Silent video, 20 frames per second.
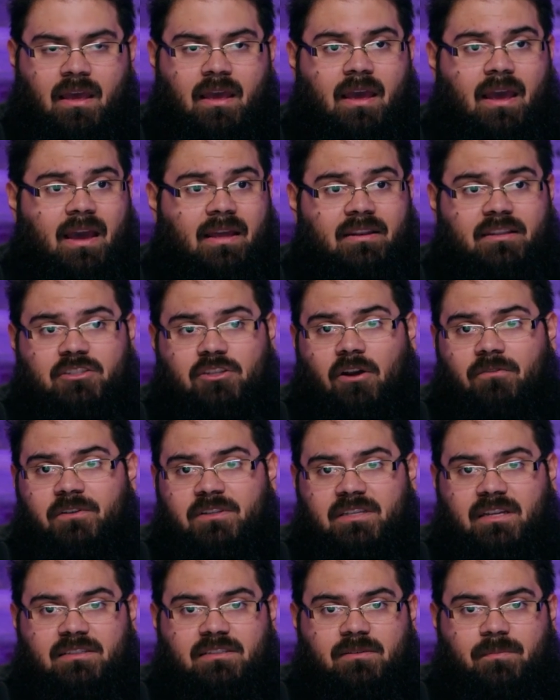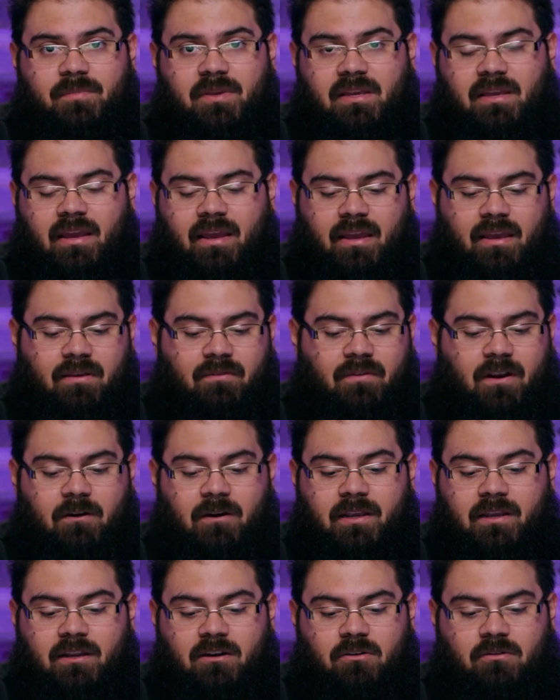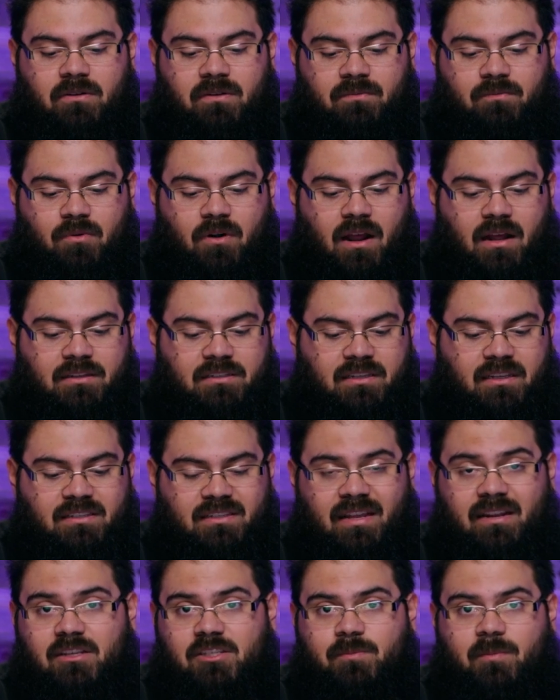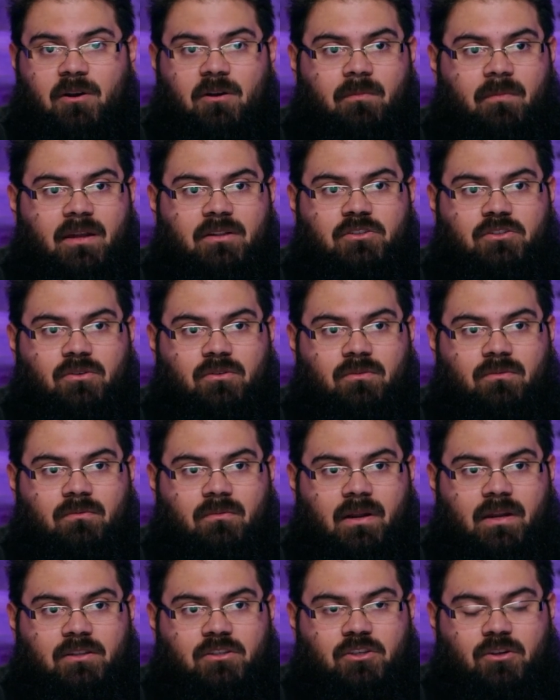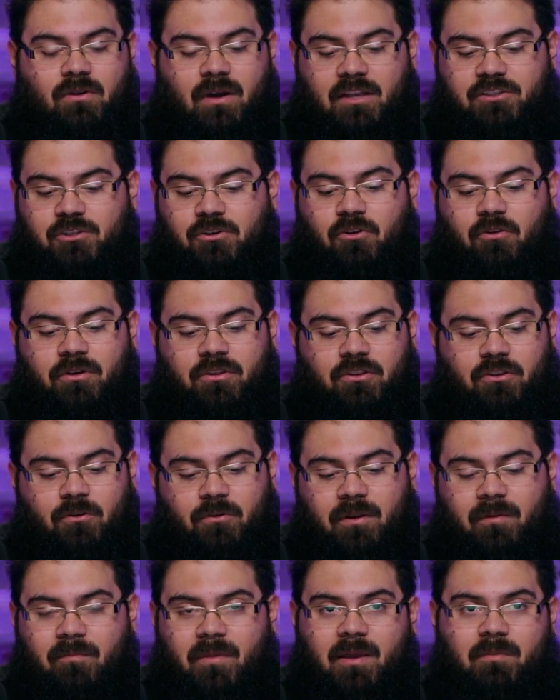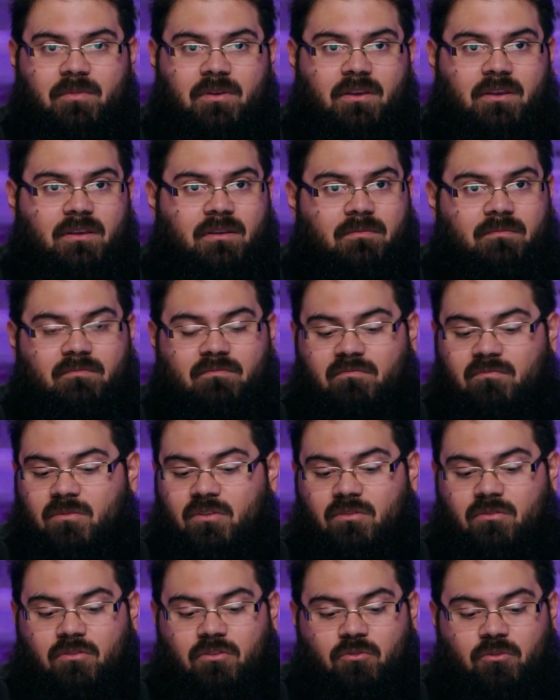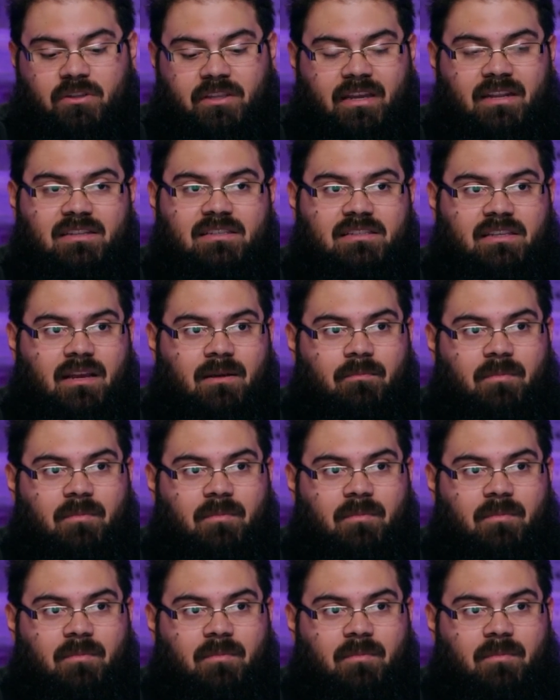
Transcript: And this often tends to be a very iterative process and experimental, right? So as you're going through it, maybe your data set